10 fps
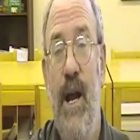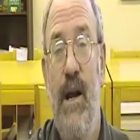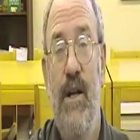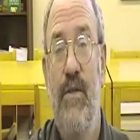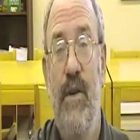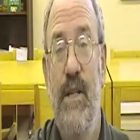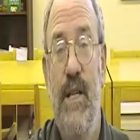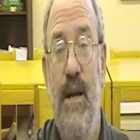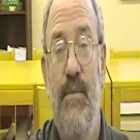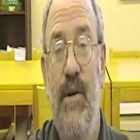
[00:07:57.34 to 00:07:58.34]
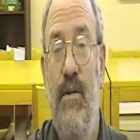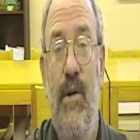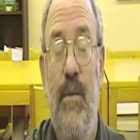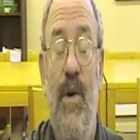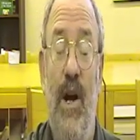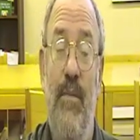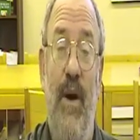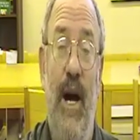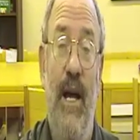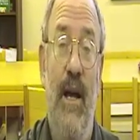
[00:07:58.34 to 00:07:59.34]
parents, for example, who are marked
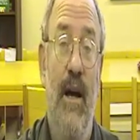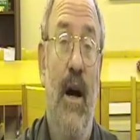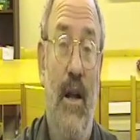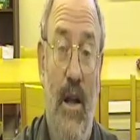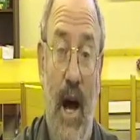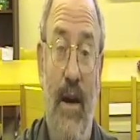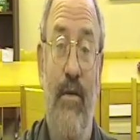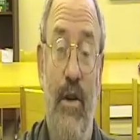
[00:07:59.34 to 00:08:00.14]
by a lot of